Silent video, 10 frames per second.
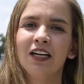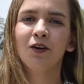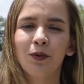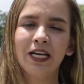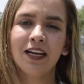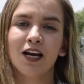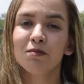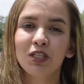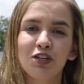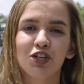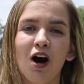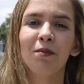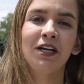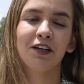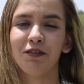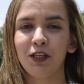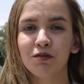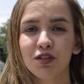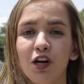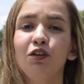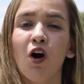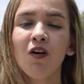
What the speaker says: When it comes to job interviews, no